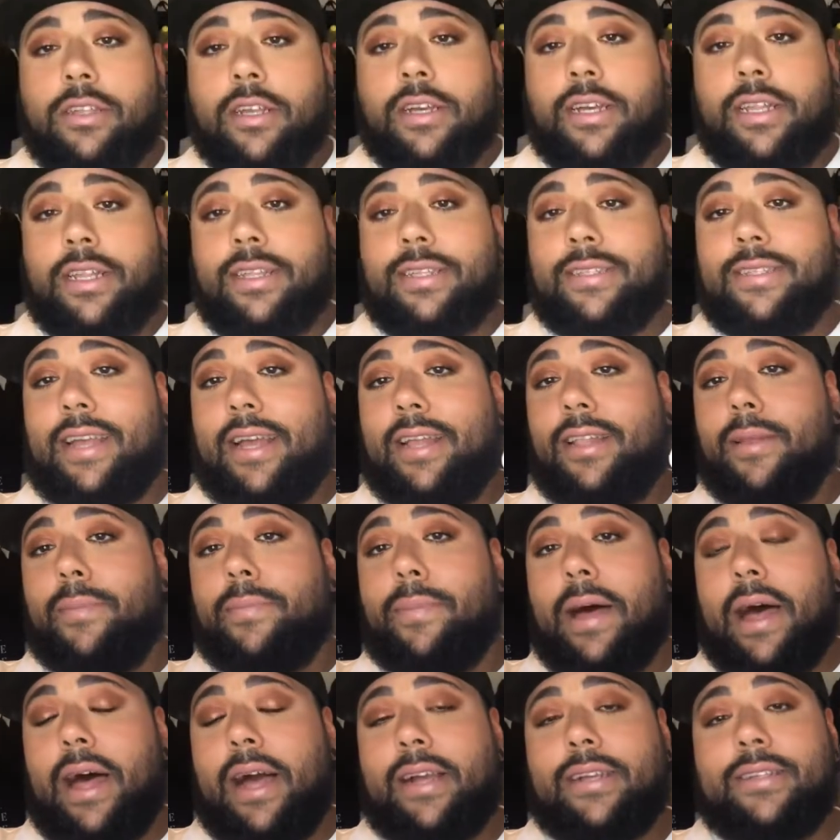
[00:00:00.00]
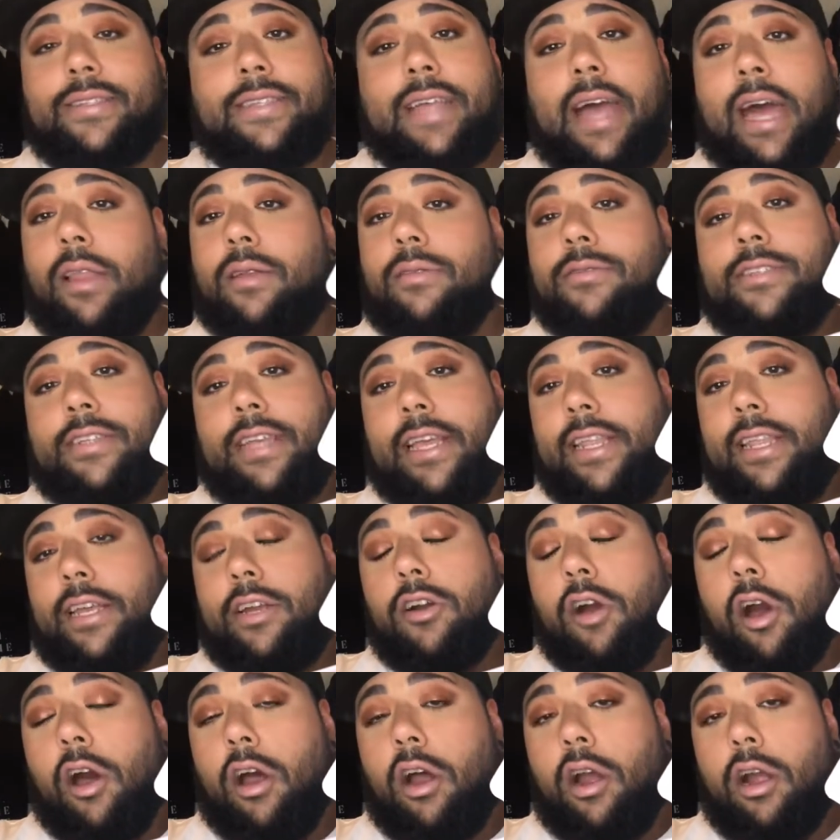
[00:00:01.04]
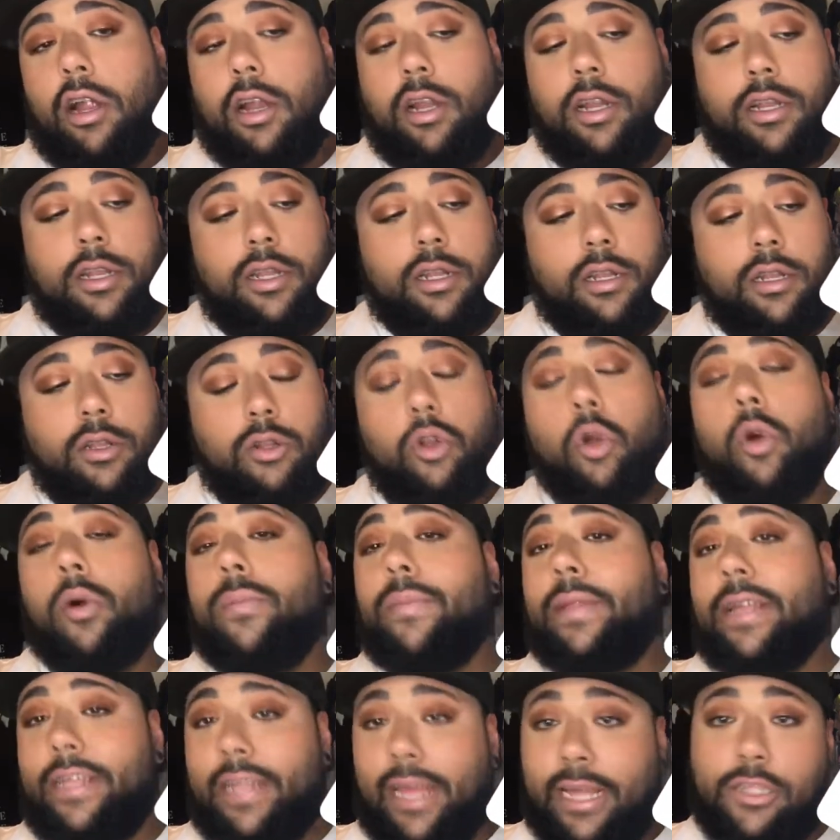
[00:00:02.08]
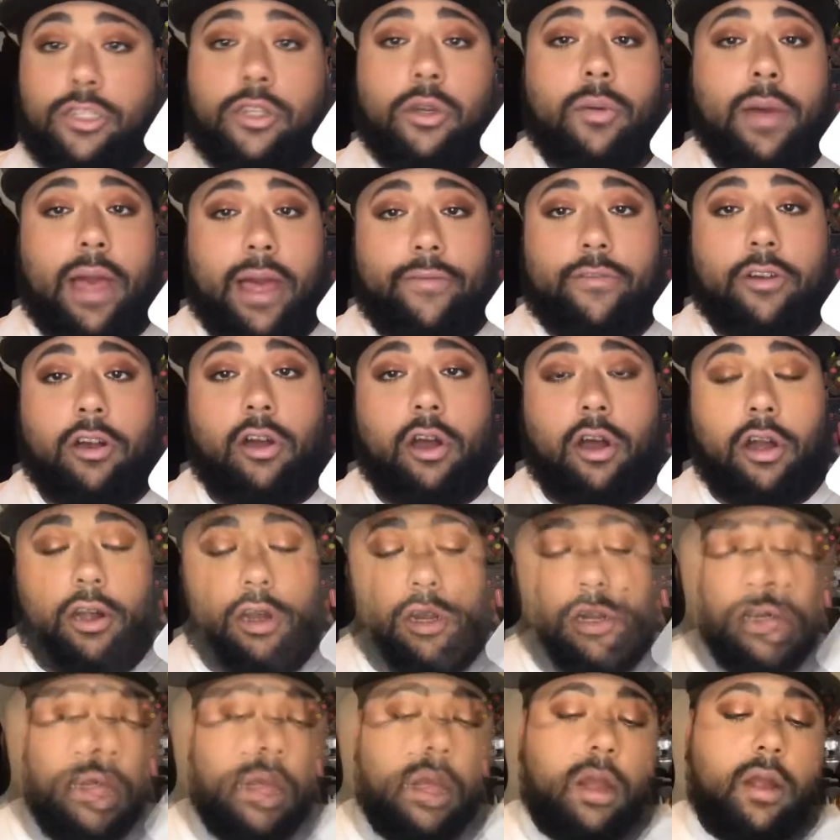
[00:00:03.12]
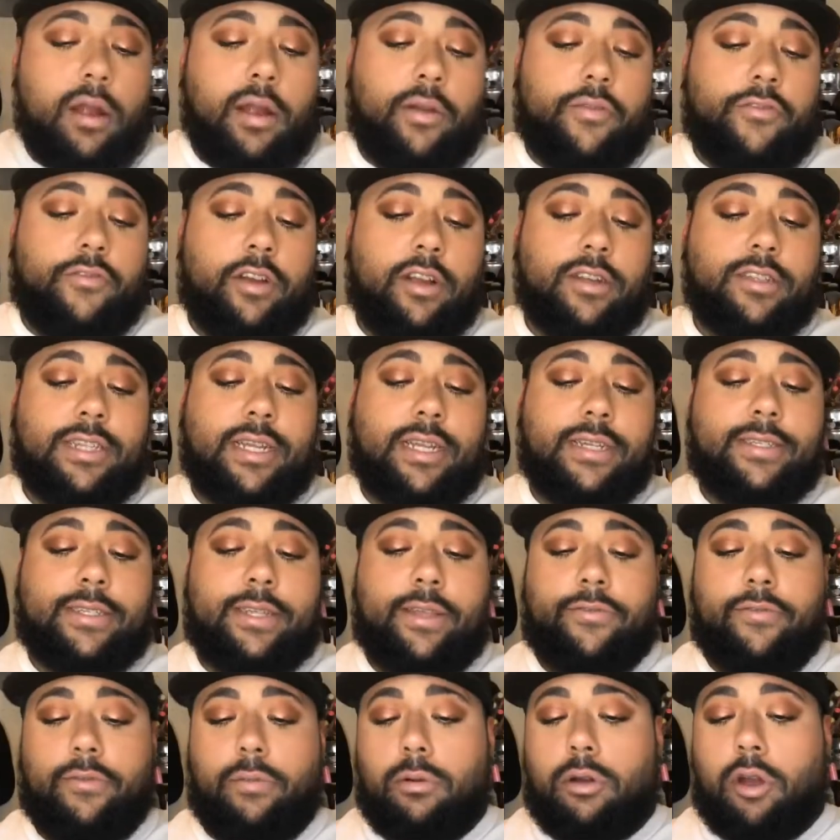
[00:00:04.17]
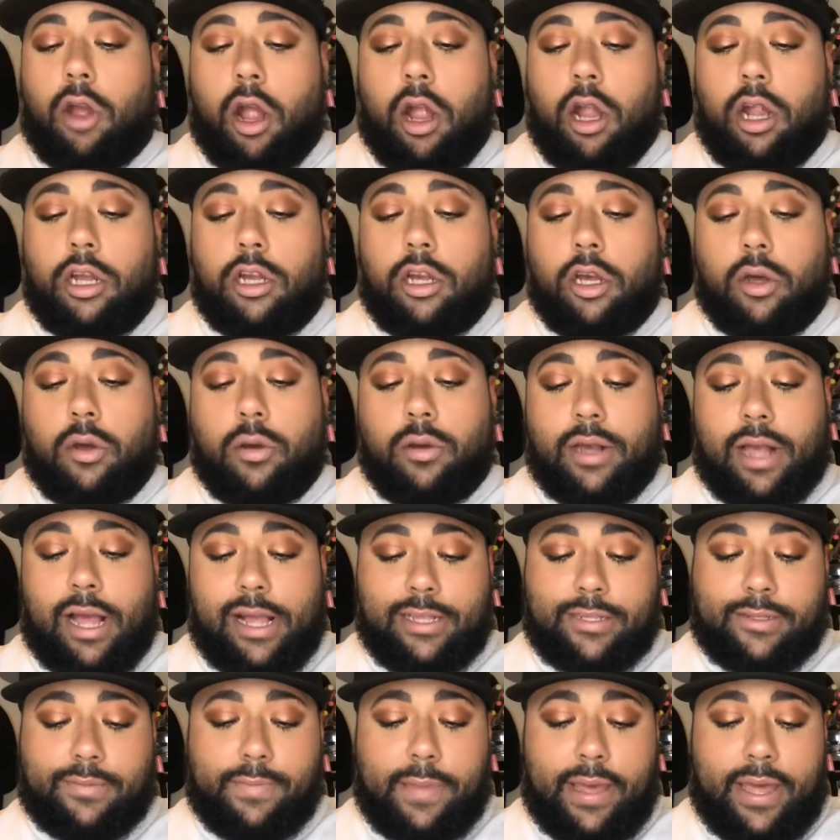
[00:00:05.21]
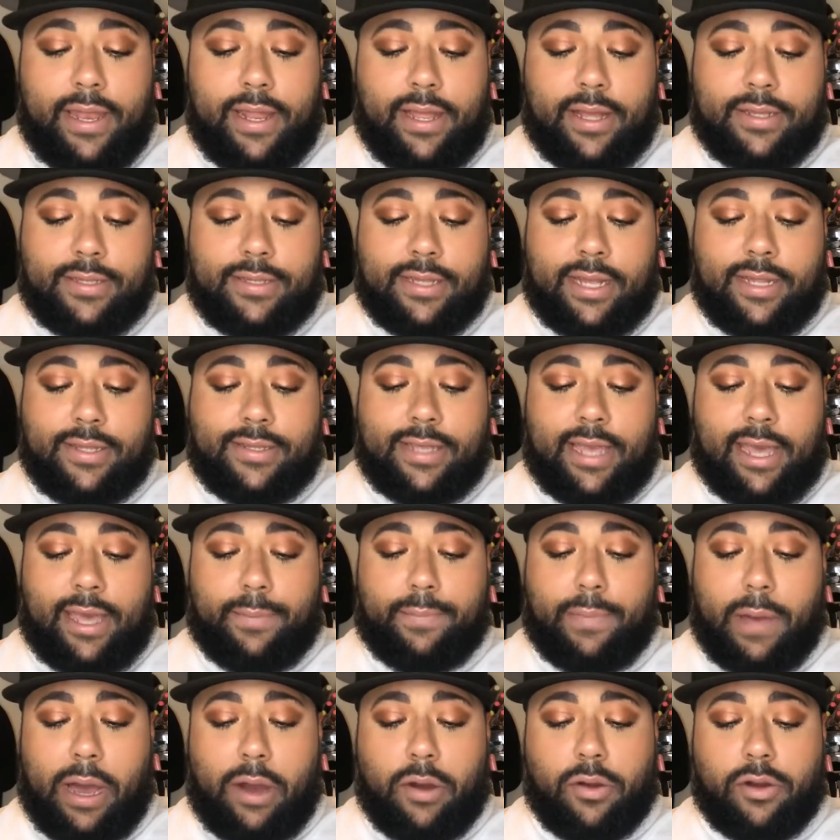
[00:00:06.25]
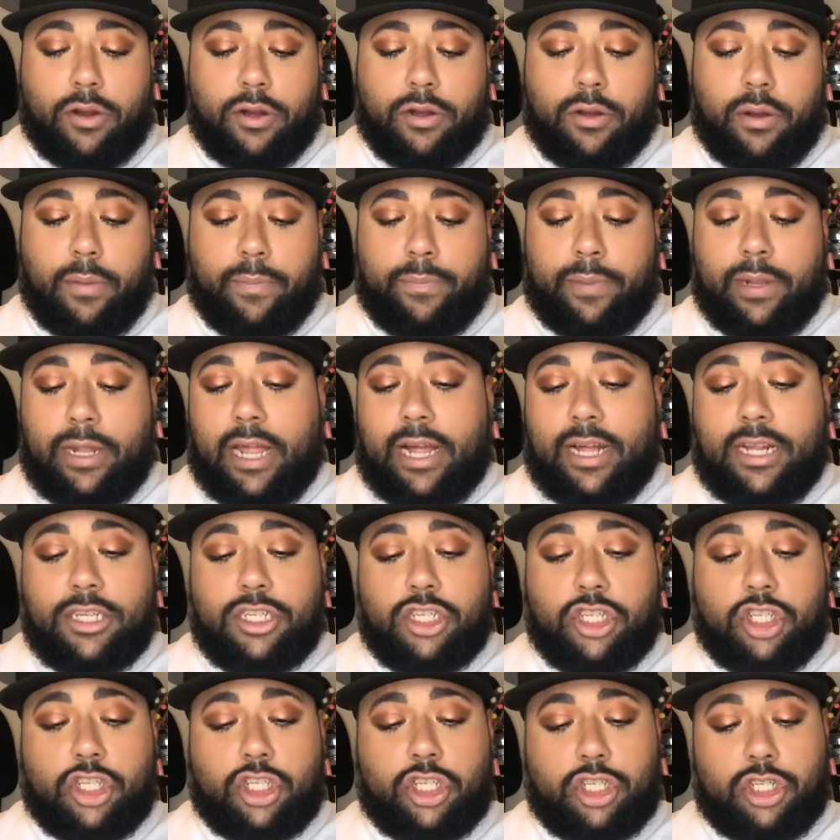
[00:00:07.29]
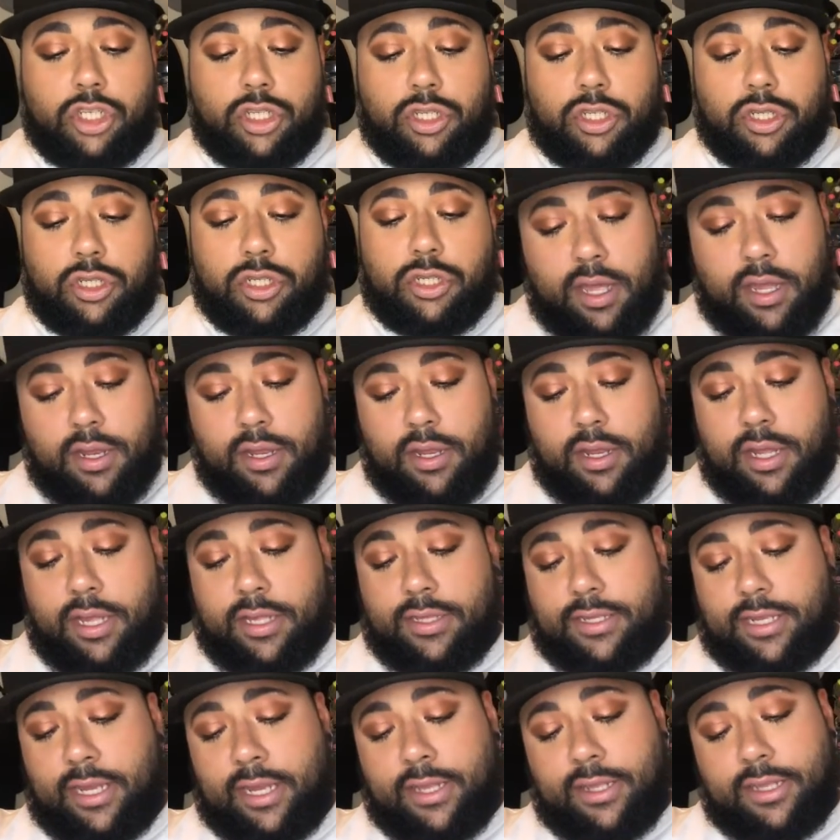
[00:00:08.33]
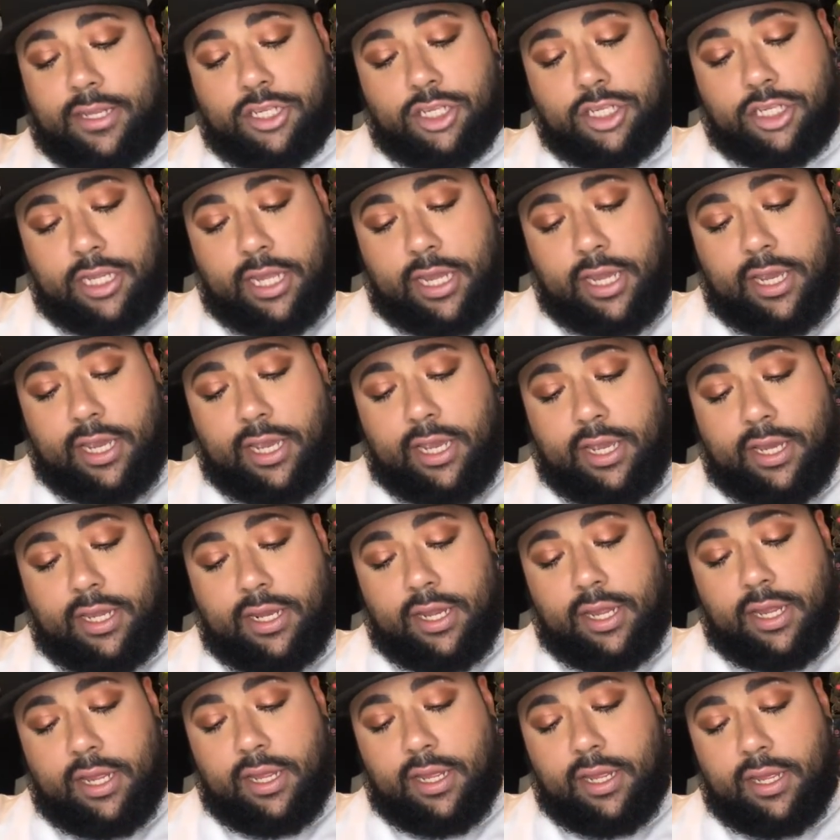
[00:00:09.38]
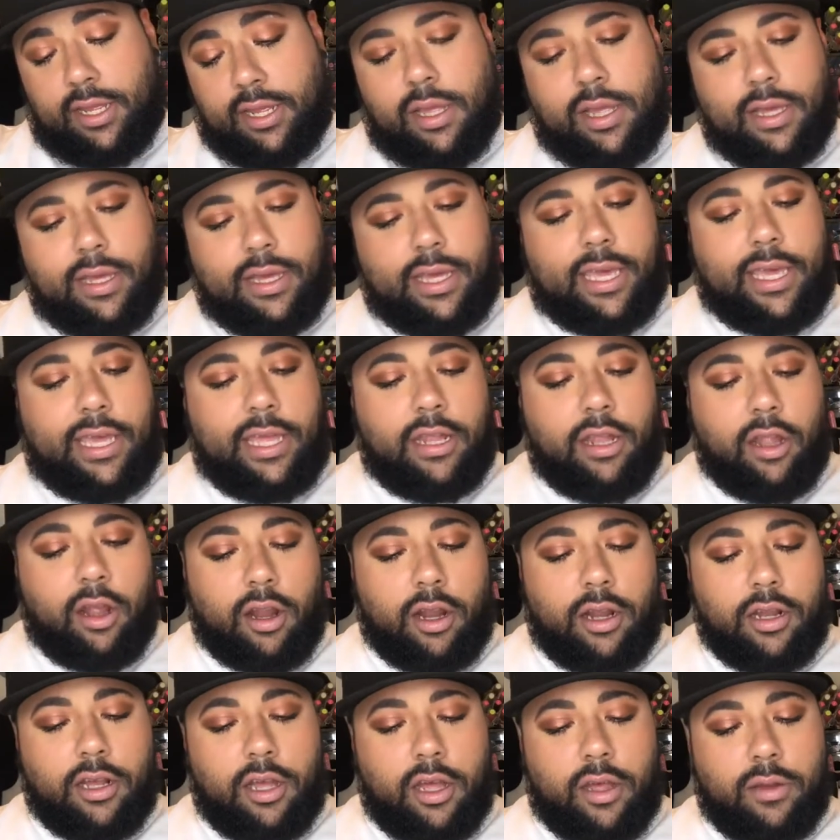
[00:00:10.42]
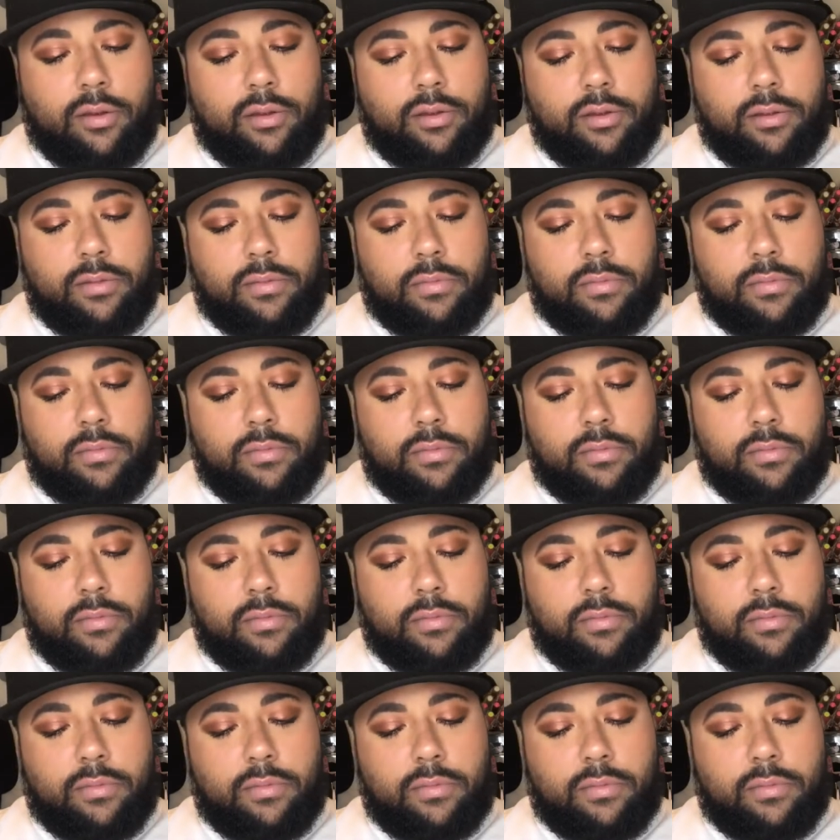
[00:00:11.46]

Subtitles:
looking inside the box. I don't see any card. Normally they do have a card. All right, first I see from Cargo Cosmetics. It's a powdered blush and it's in the shade Key Largo.